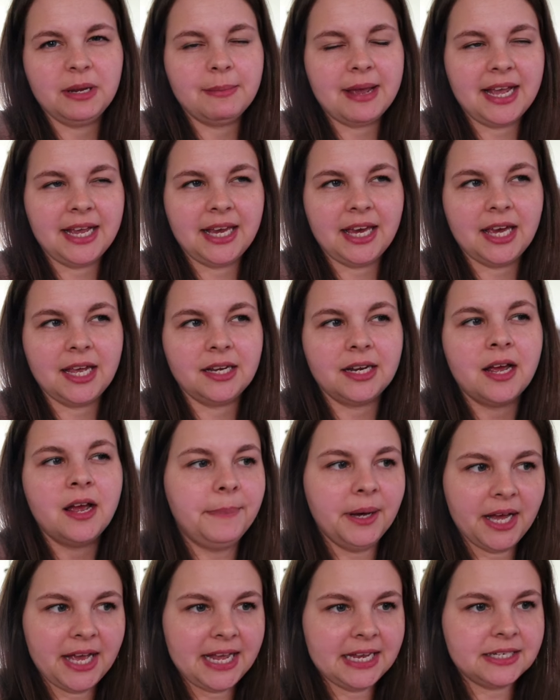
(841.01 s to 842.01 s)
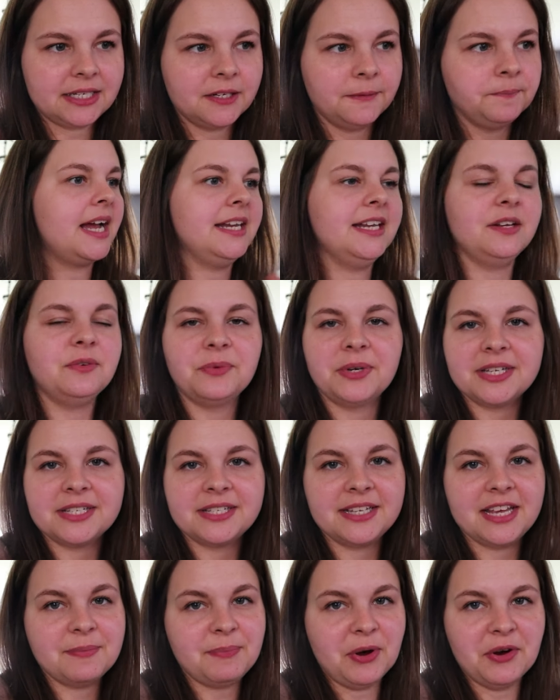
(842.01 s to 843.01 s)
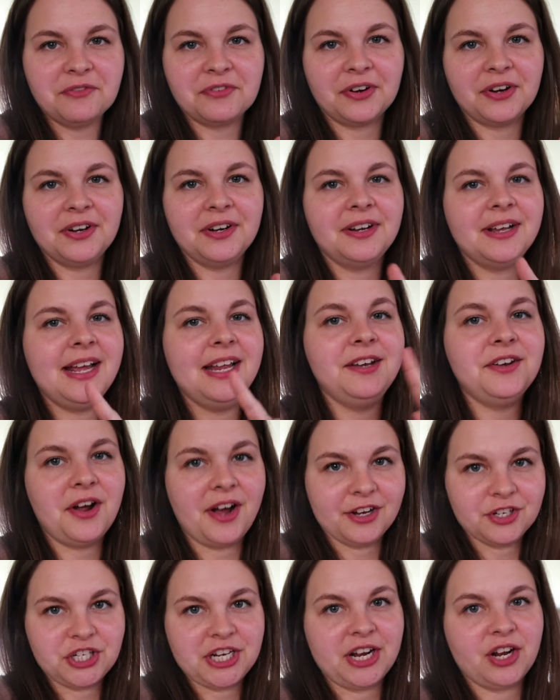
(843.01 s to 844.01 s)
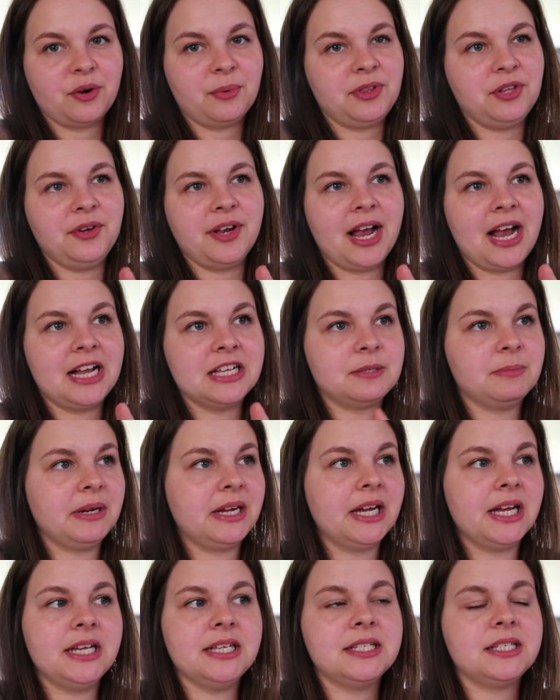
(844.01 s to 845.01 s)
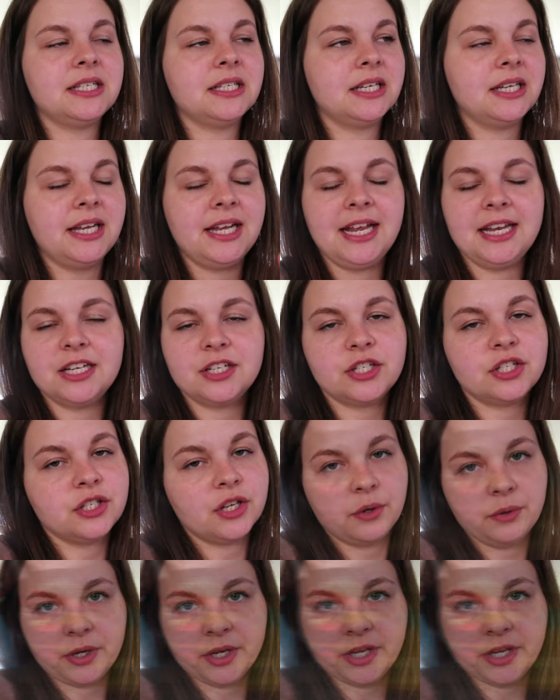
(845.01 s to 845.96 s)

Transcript: me make it, but I didn't wanna skip over and not share it with you guys because it is so